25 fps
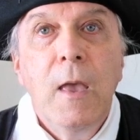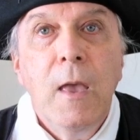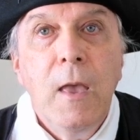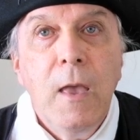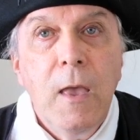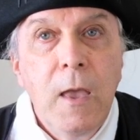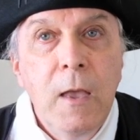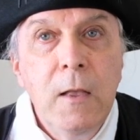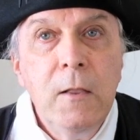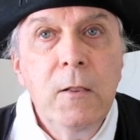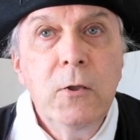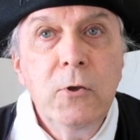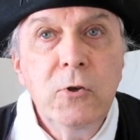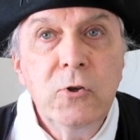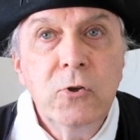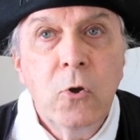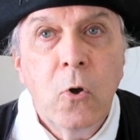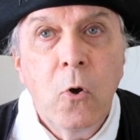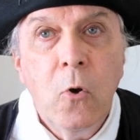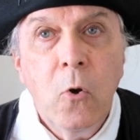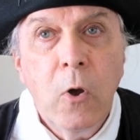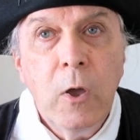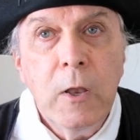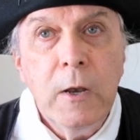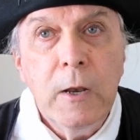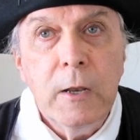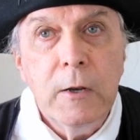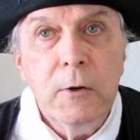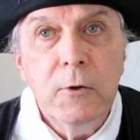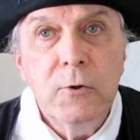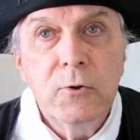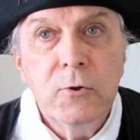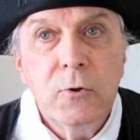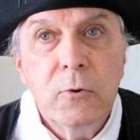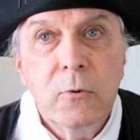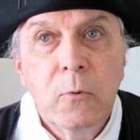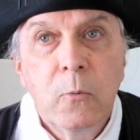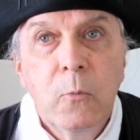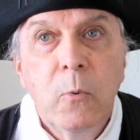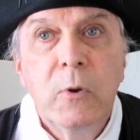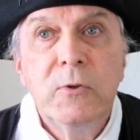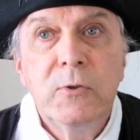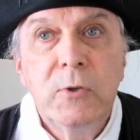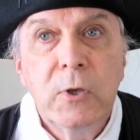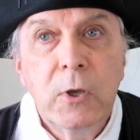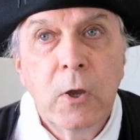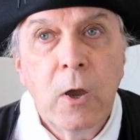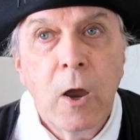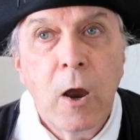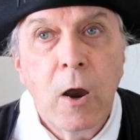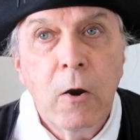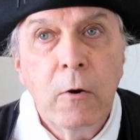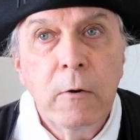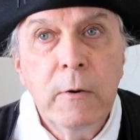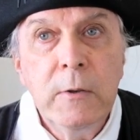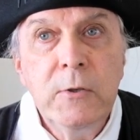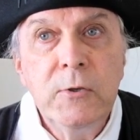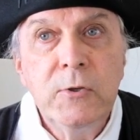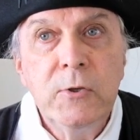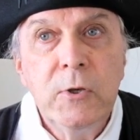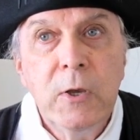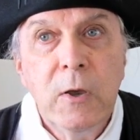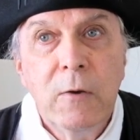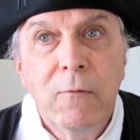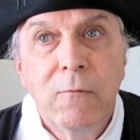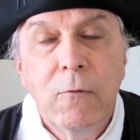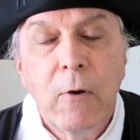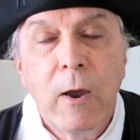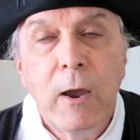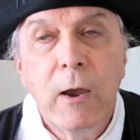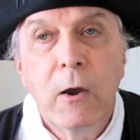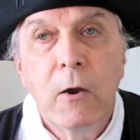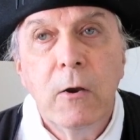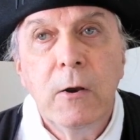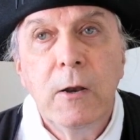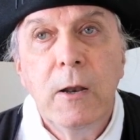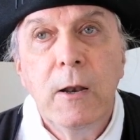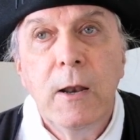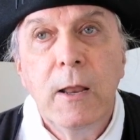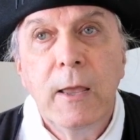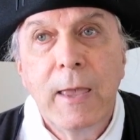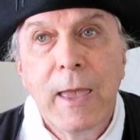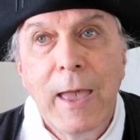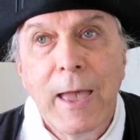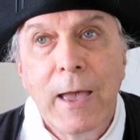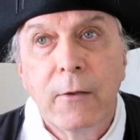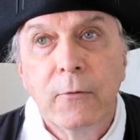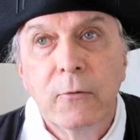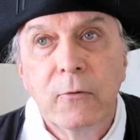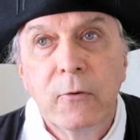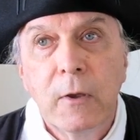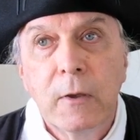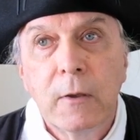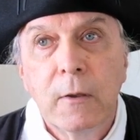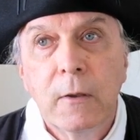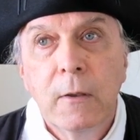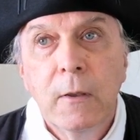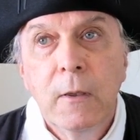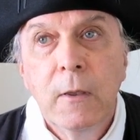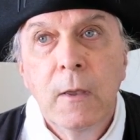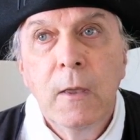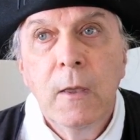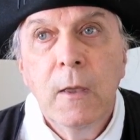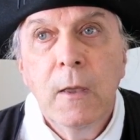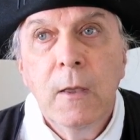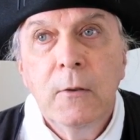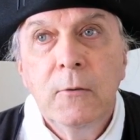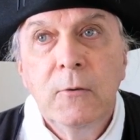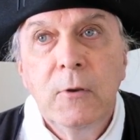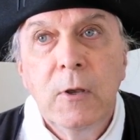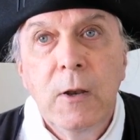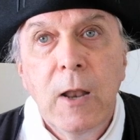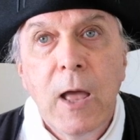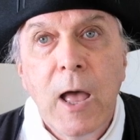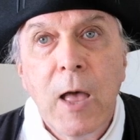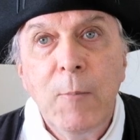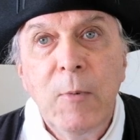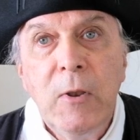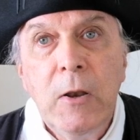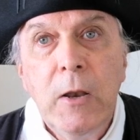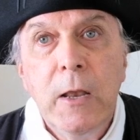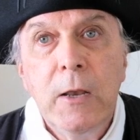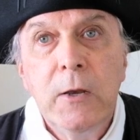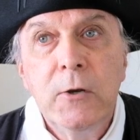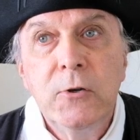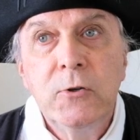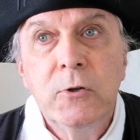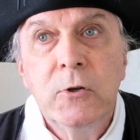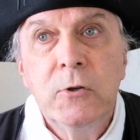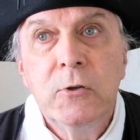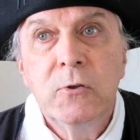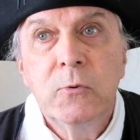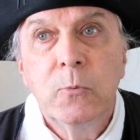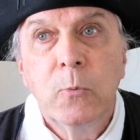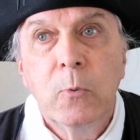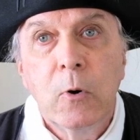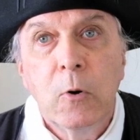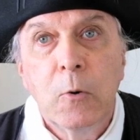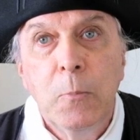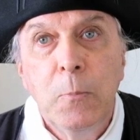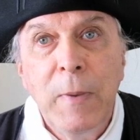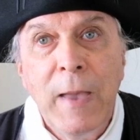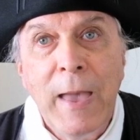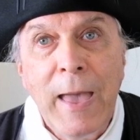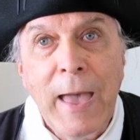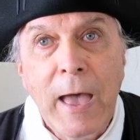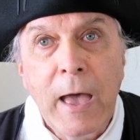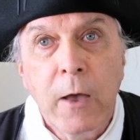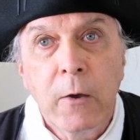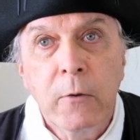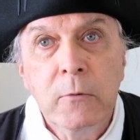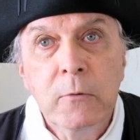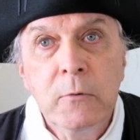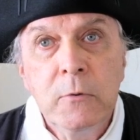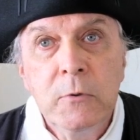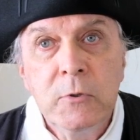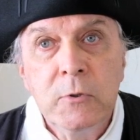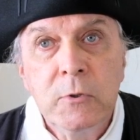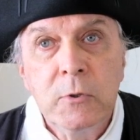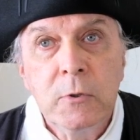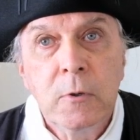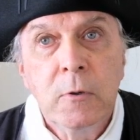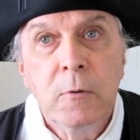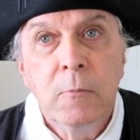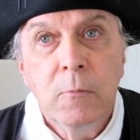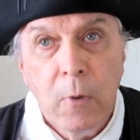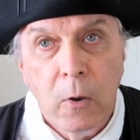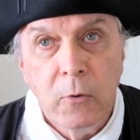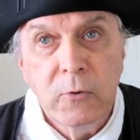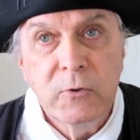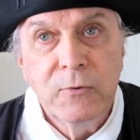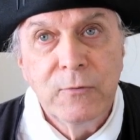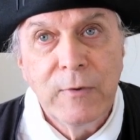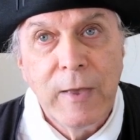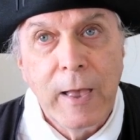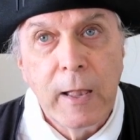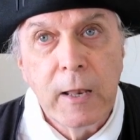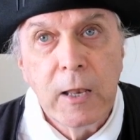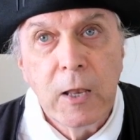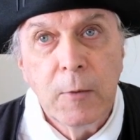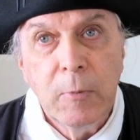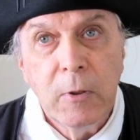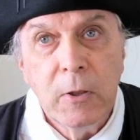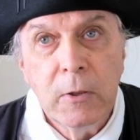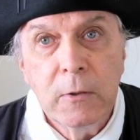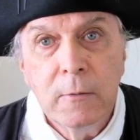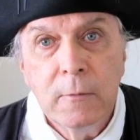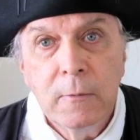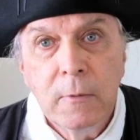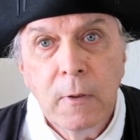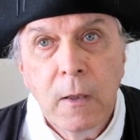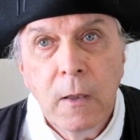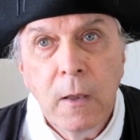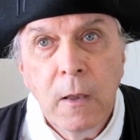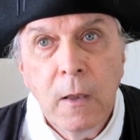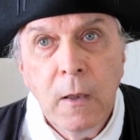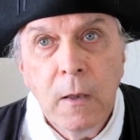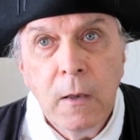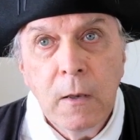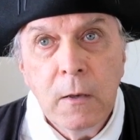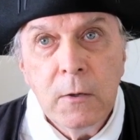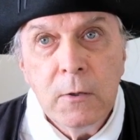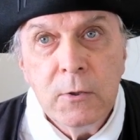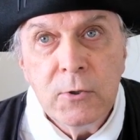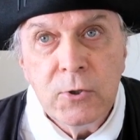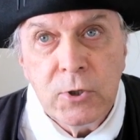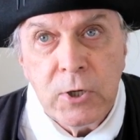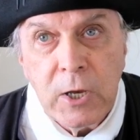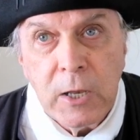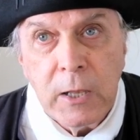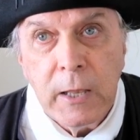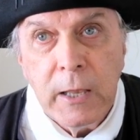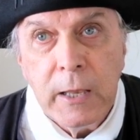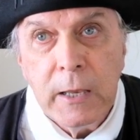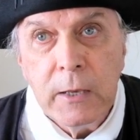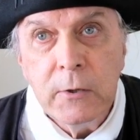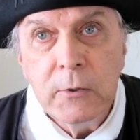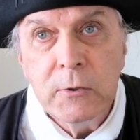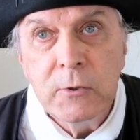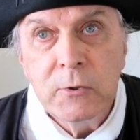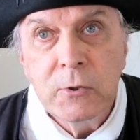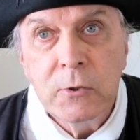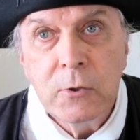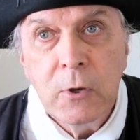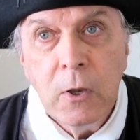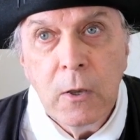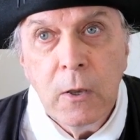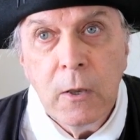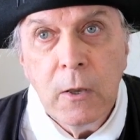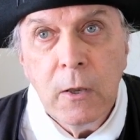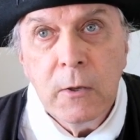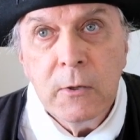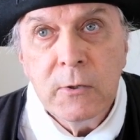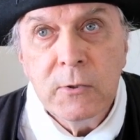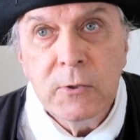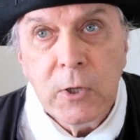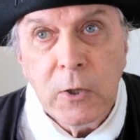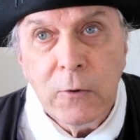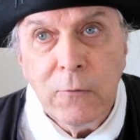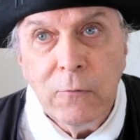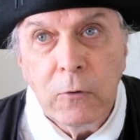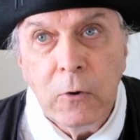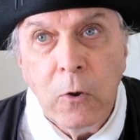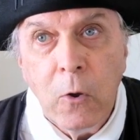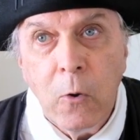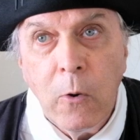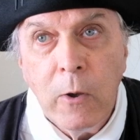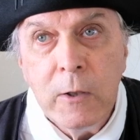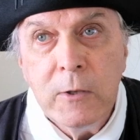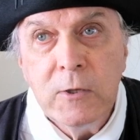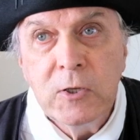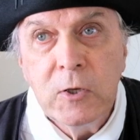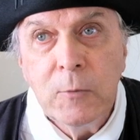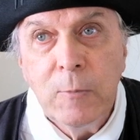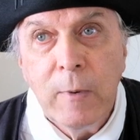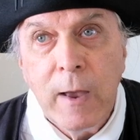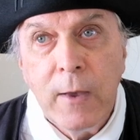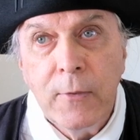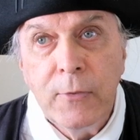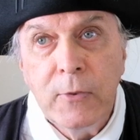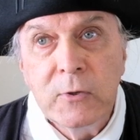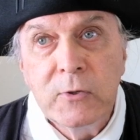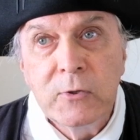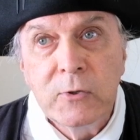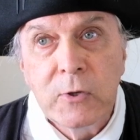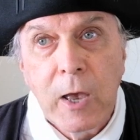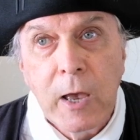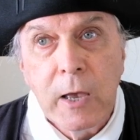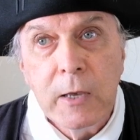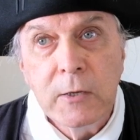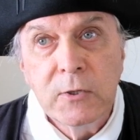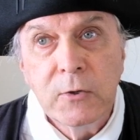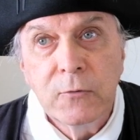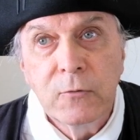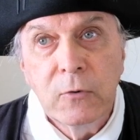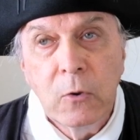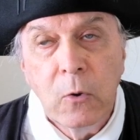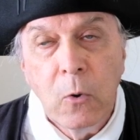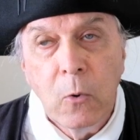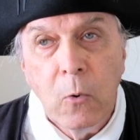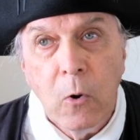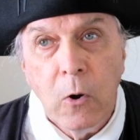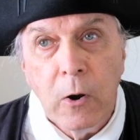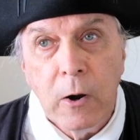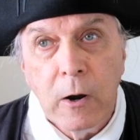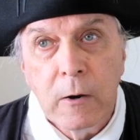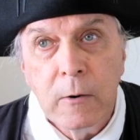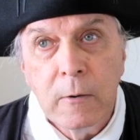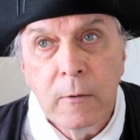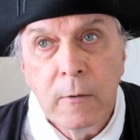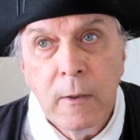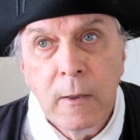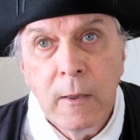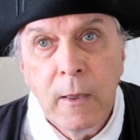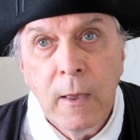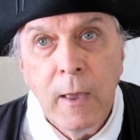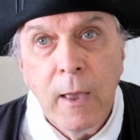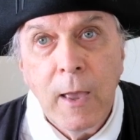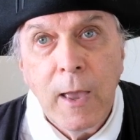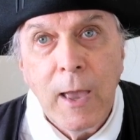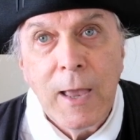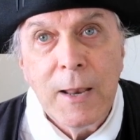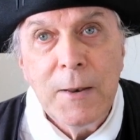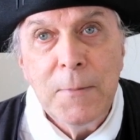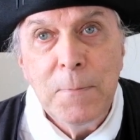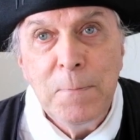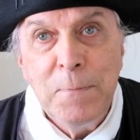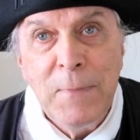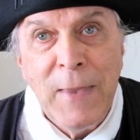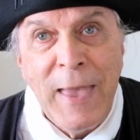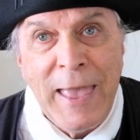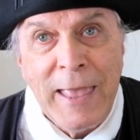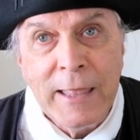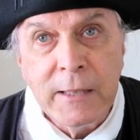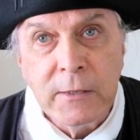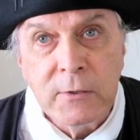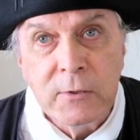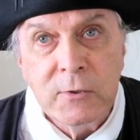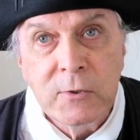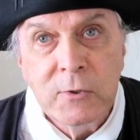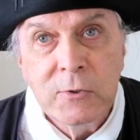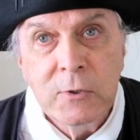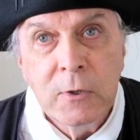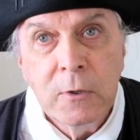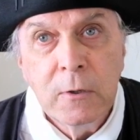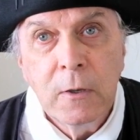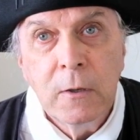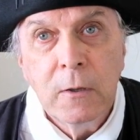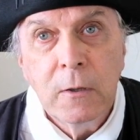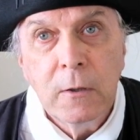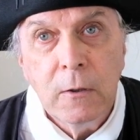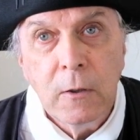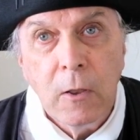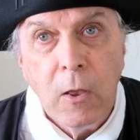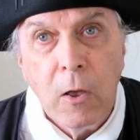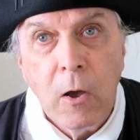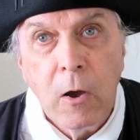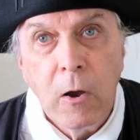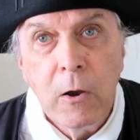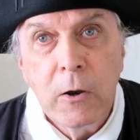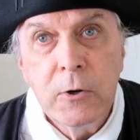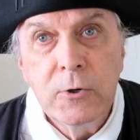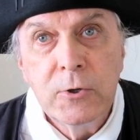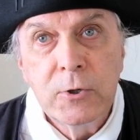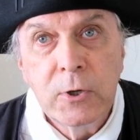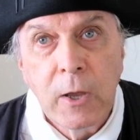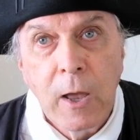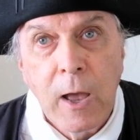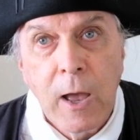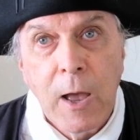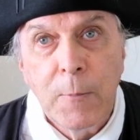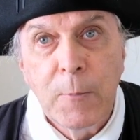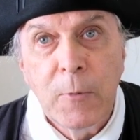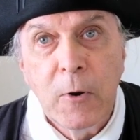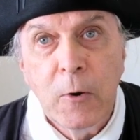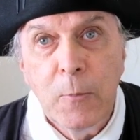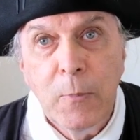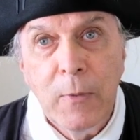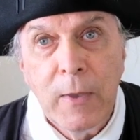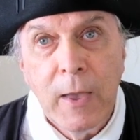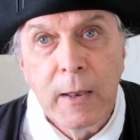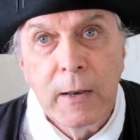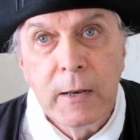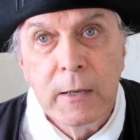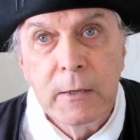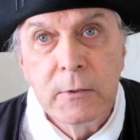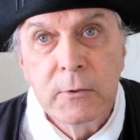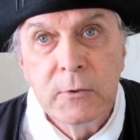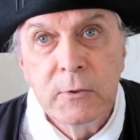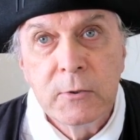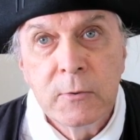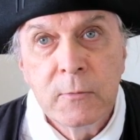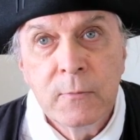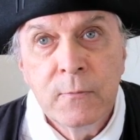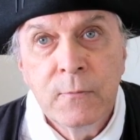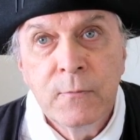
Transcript: English coinage was the currency of record in accounting. Denominations were pounds, most valuable, shillings, silver coins about the size of a quarter, and pence, large copper pennies.